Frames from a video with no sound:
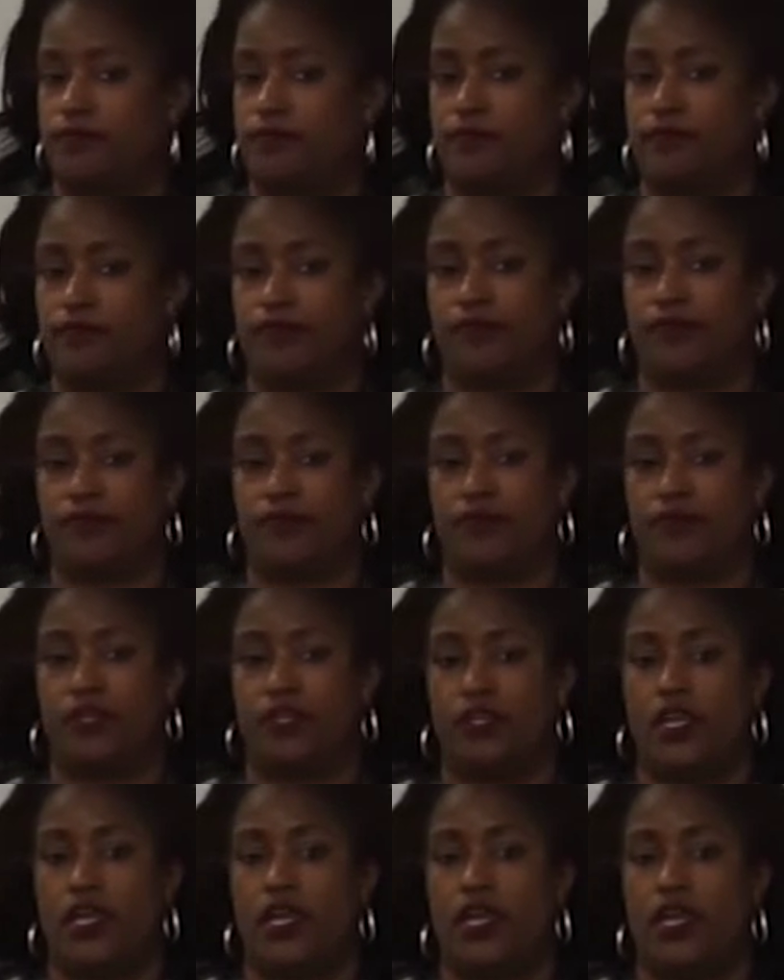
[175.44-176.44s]

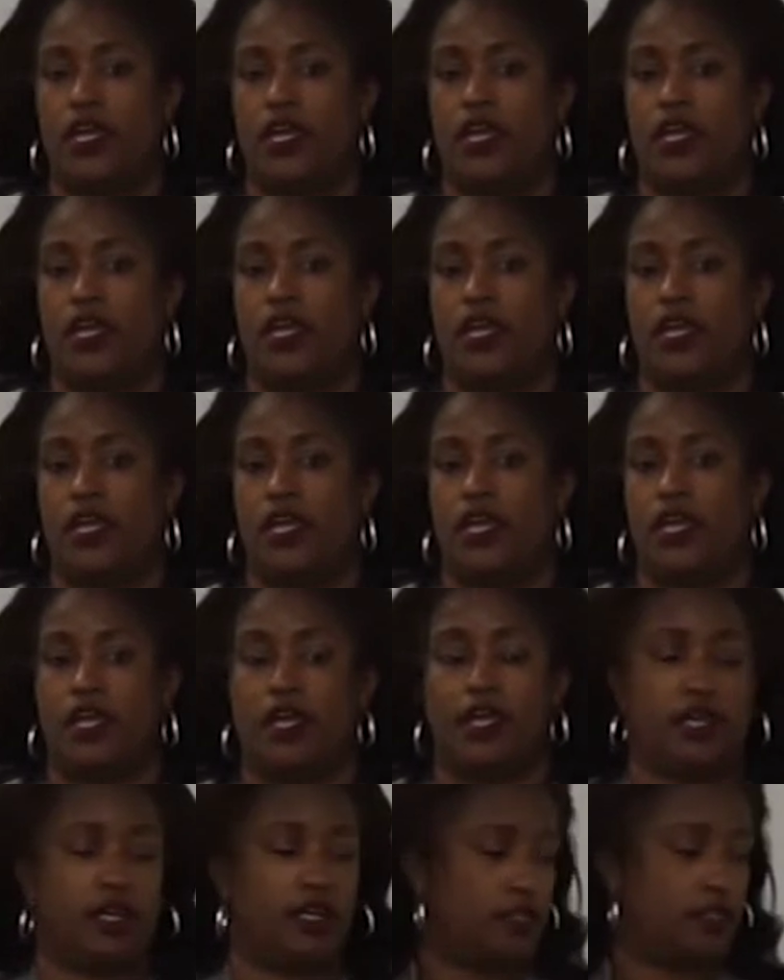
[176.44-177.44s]

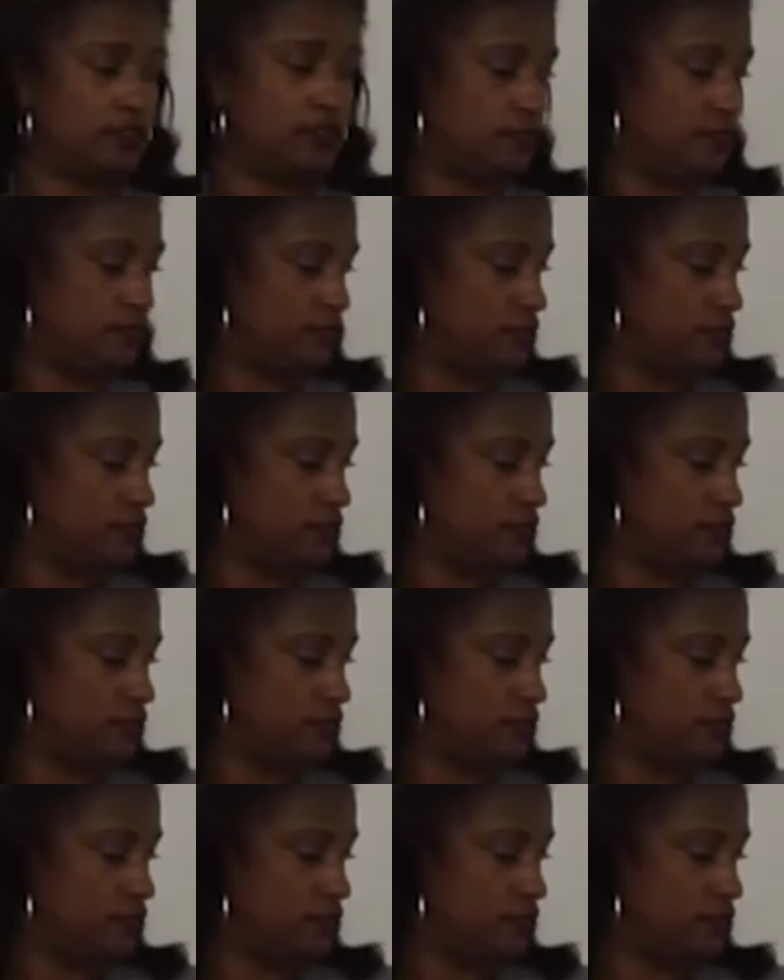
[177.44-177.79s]
(silence)